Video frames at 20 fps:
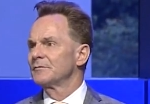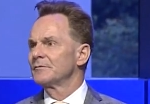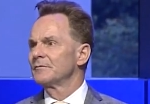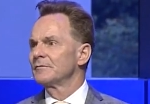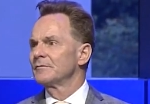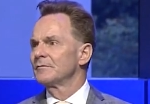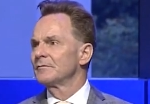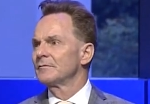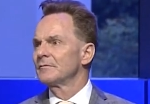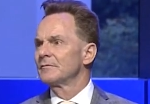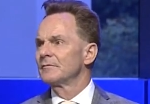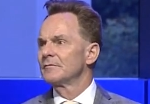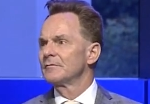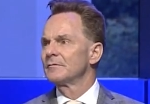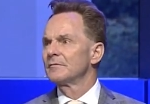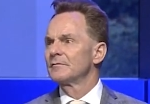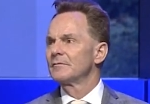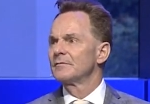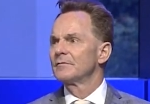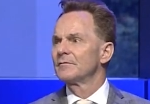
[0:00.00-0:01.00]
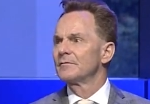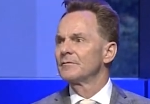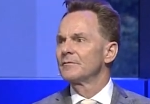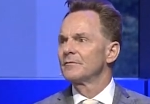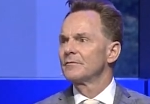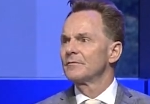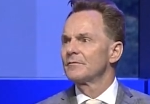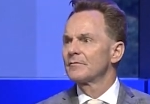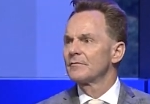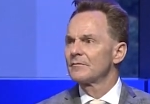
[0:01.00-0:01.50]

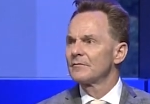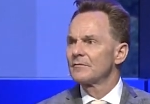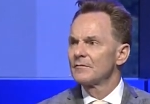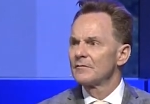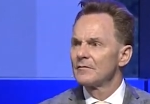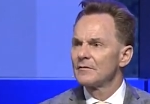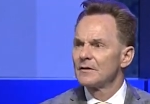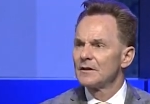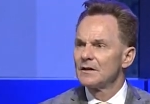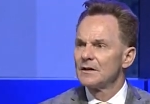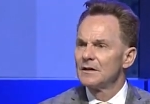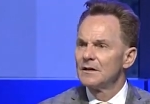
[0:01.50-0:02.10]
(no one is talking)